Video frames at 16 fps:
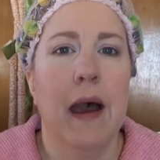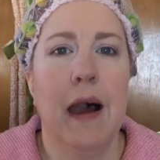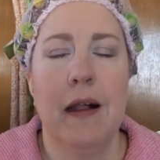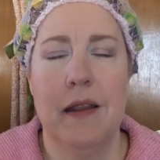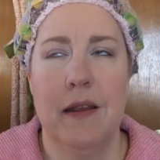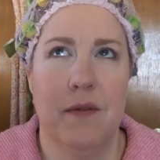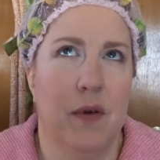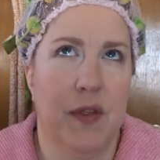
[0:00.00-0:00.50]

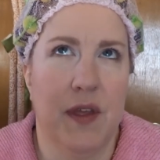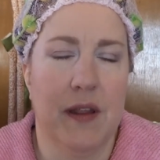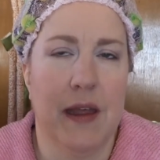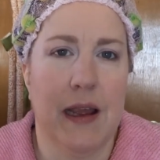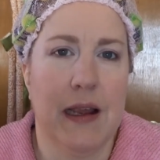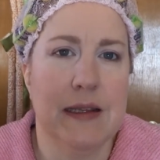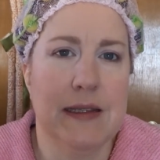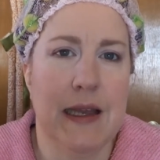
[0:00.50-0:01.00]
I'll live with it.
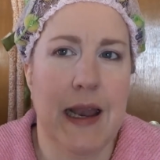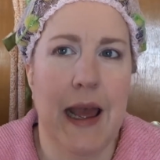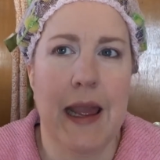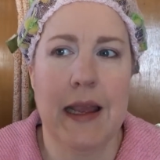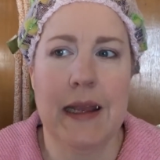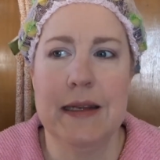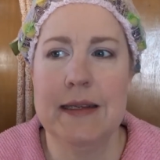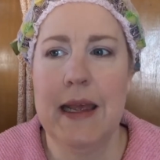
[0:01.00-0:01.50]
Like I said,
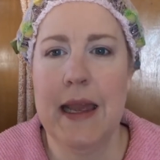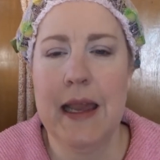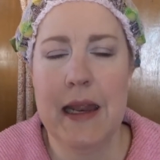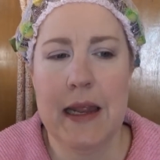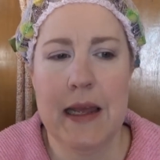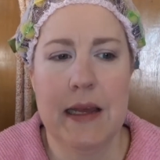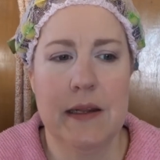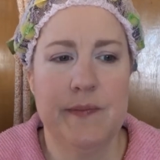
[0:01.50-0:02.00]
I can take
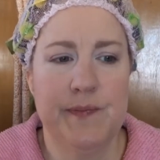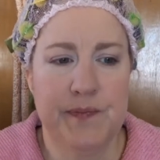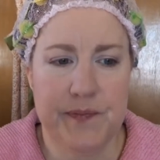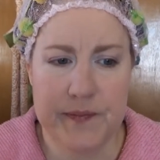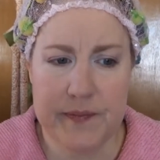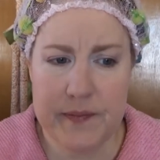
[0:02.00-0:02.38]
it in